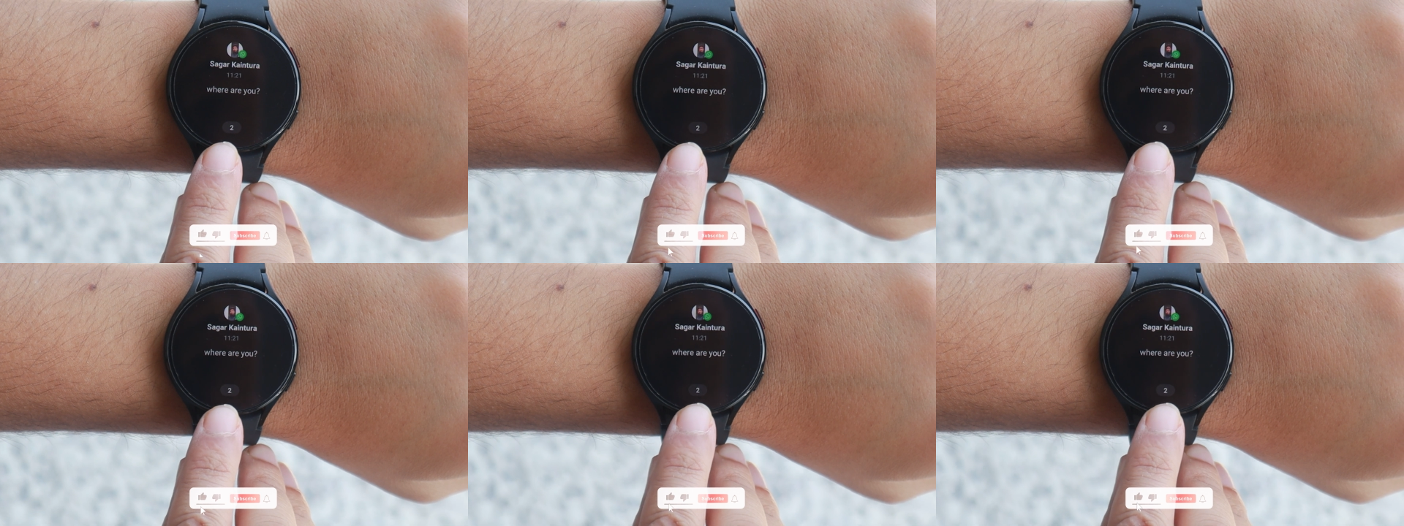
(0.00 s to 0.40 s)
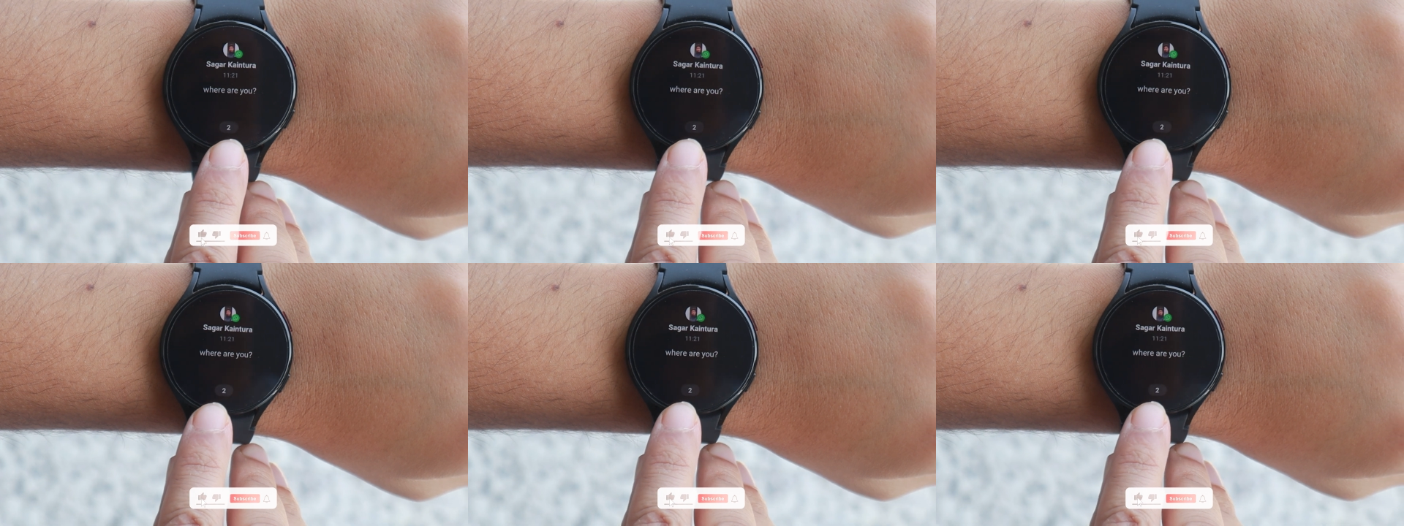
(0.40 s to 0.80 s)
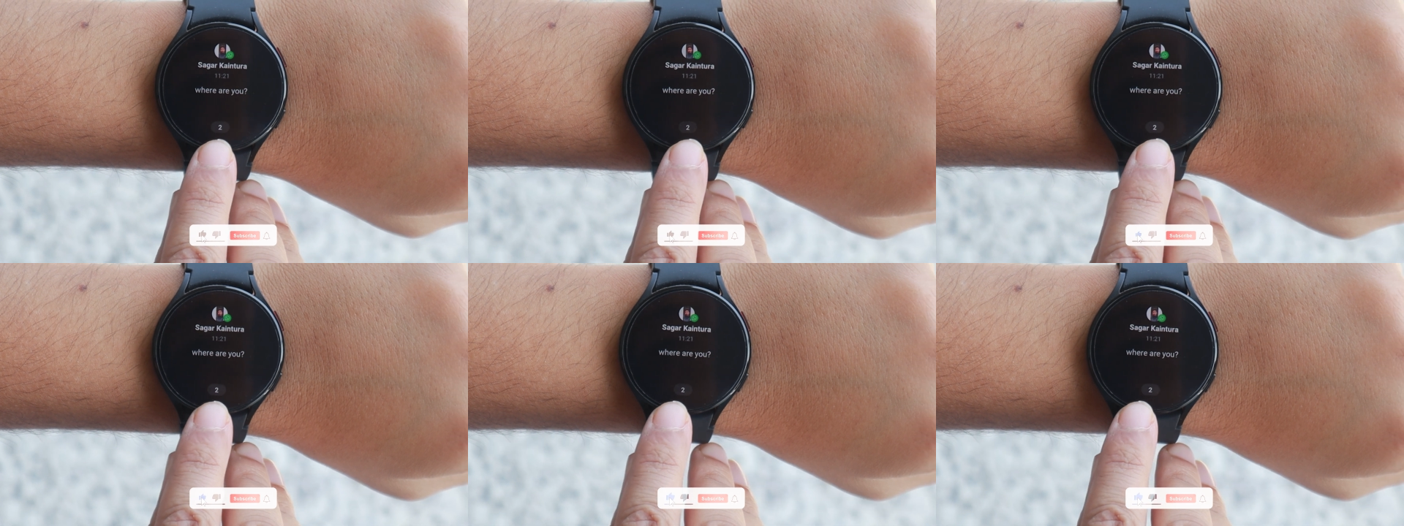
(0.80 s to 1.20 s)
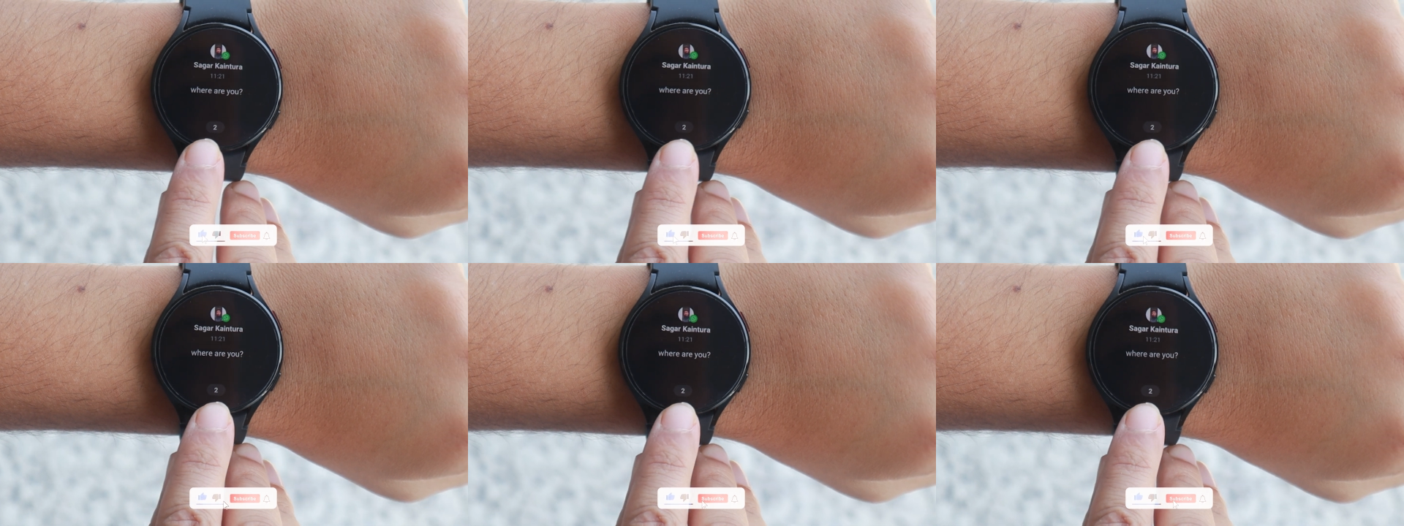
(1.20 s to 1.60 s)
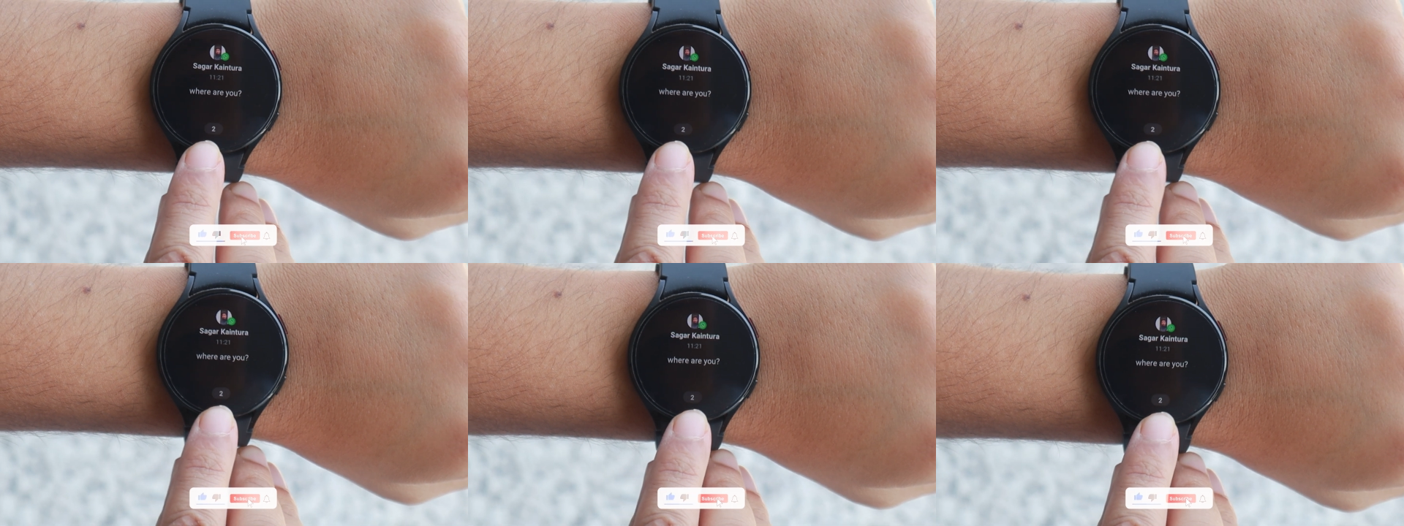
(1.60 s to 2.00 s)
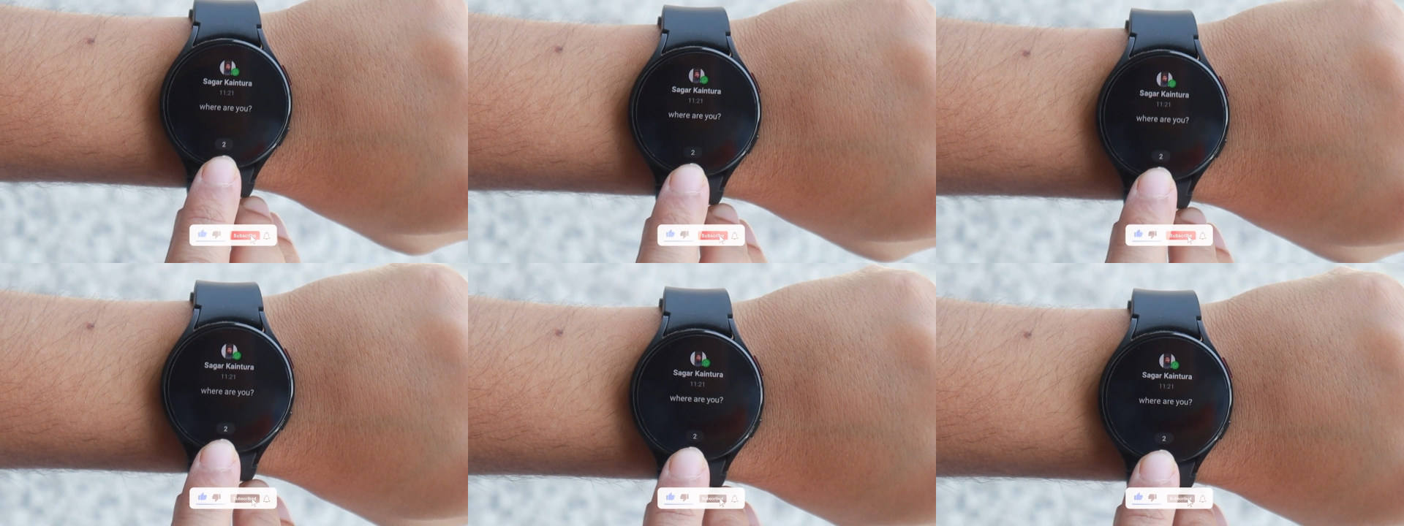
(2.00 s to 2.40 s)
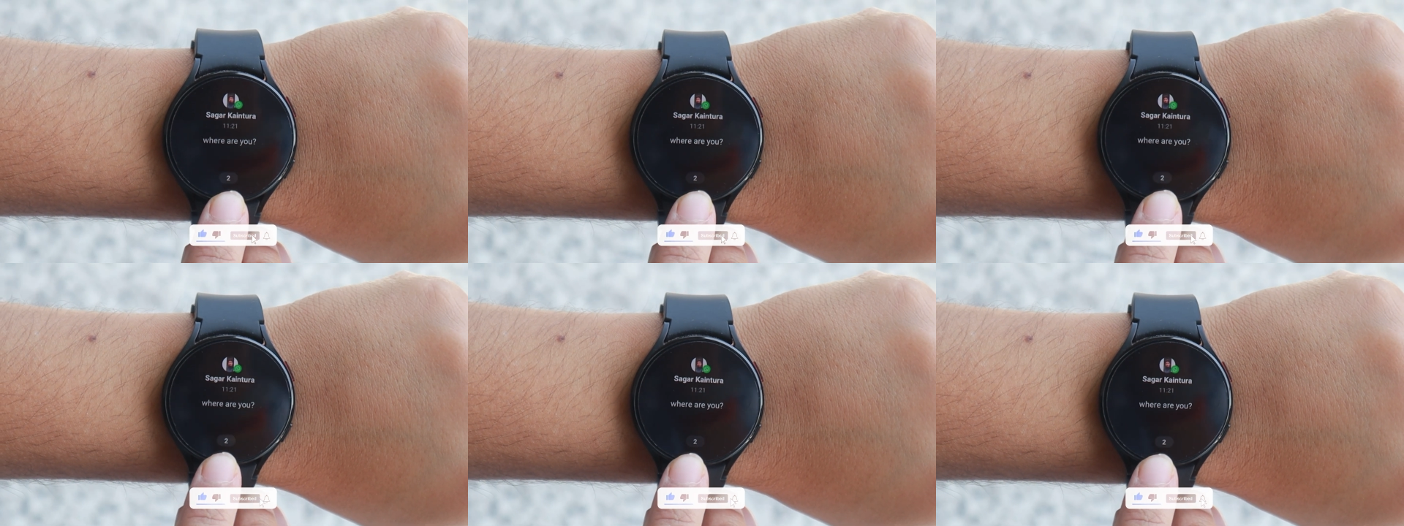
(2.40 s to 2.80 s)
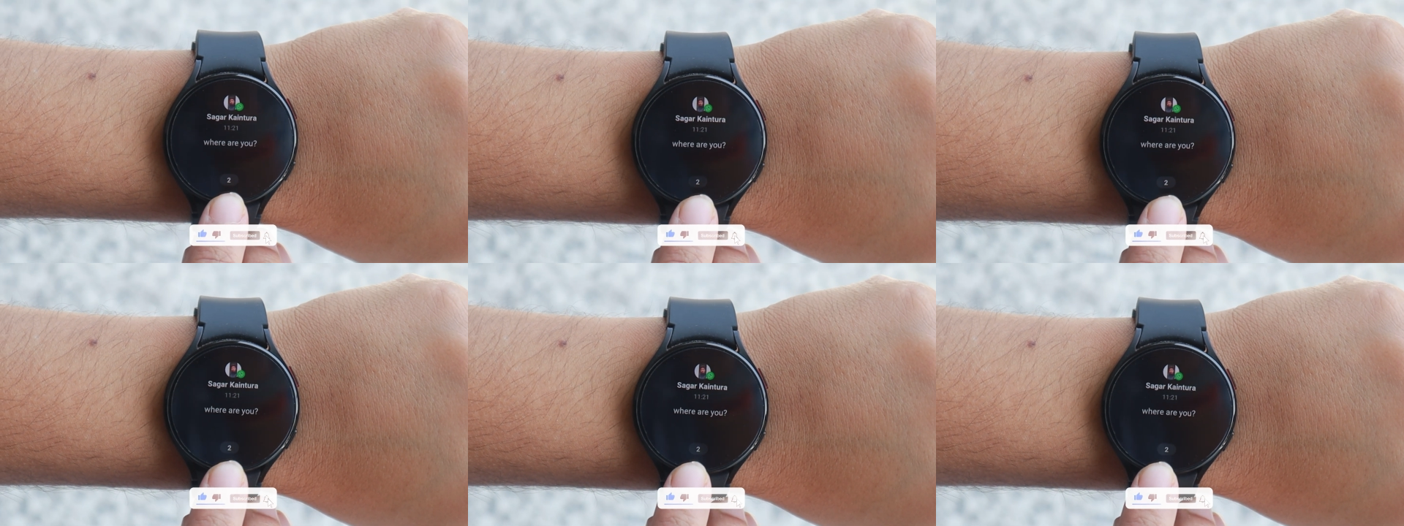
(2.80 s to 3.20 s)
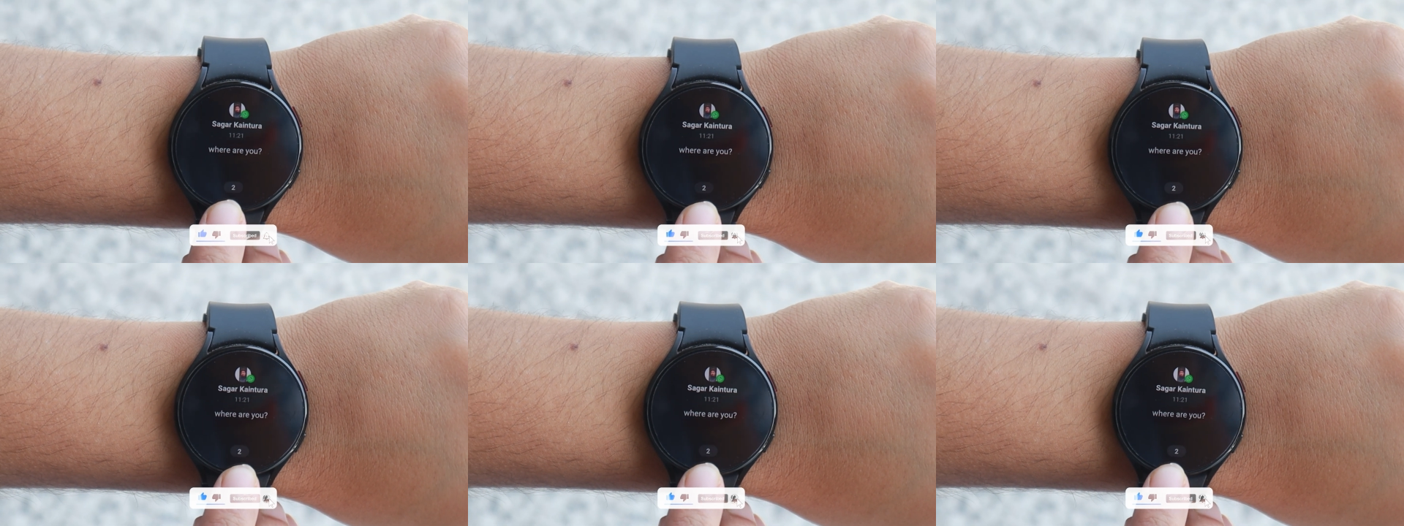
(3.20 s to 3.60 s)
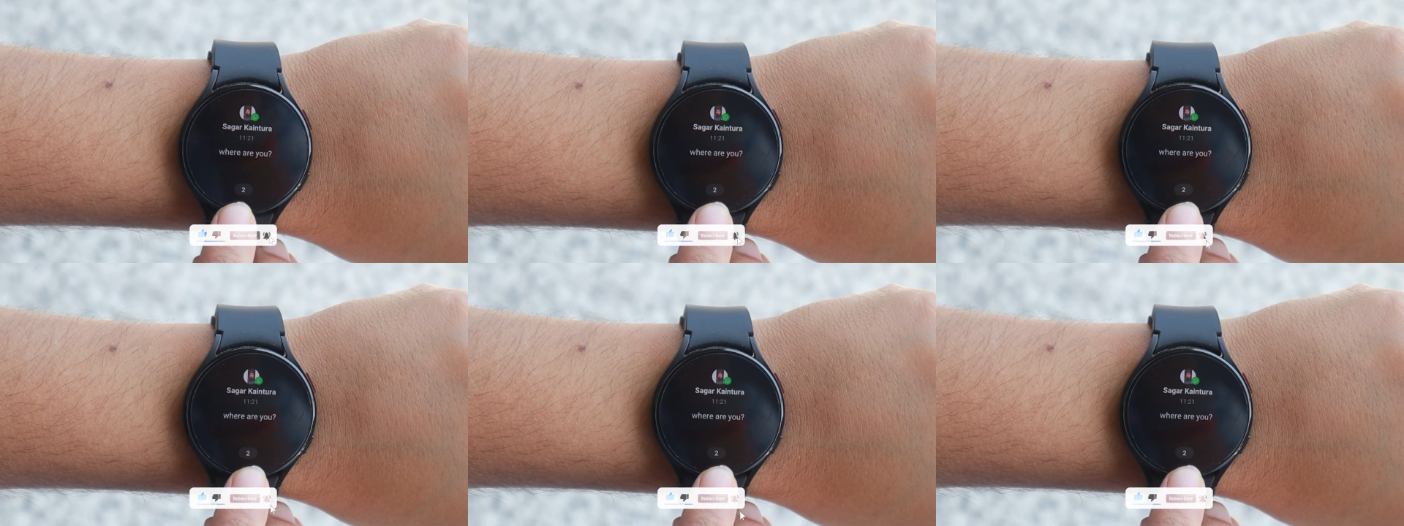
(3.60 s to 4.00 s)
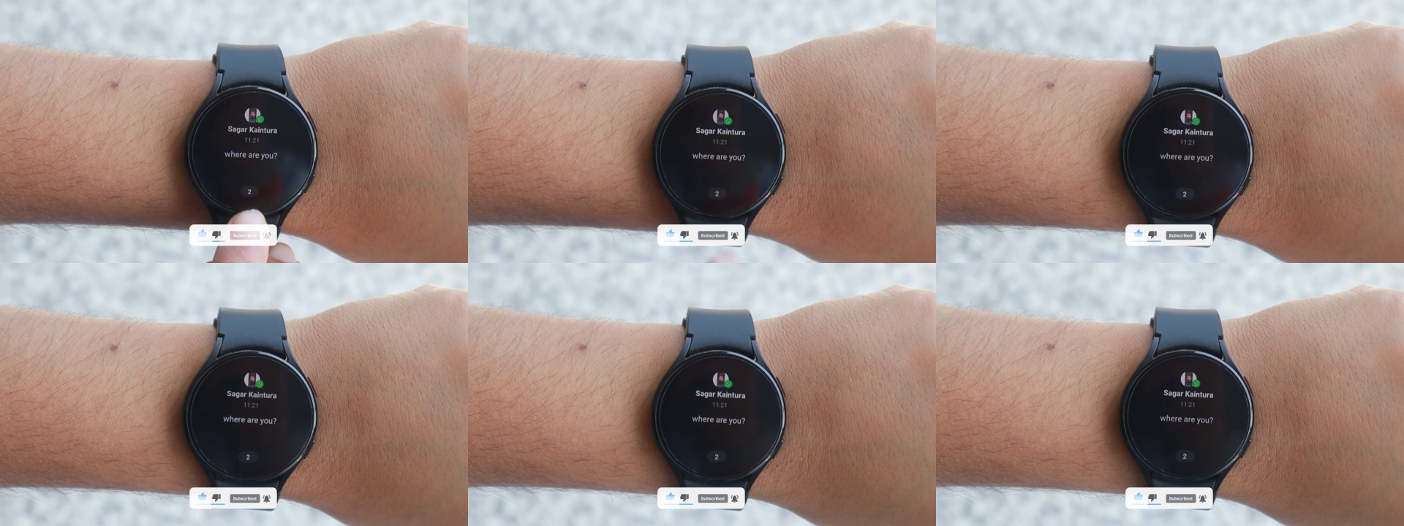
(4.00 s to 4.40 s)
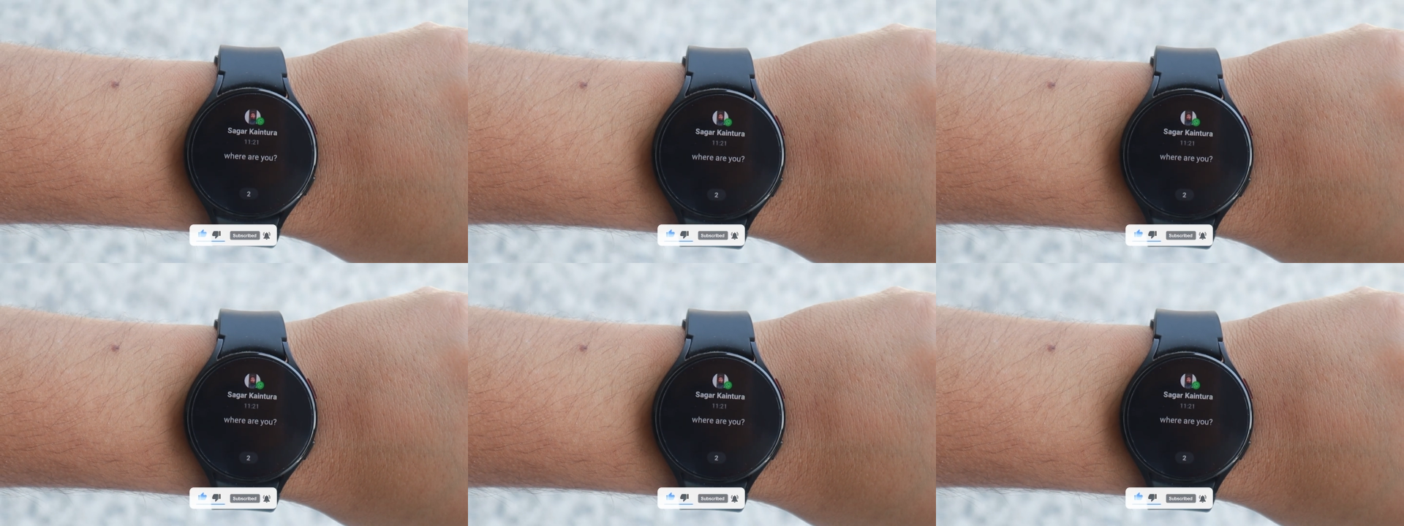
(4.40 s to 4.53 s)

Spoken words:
Nobody's mouth can be seen.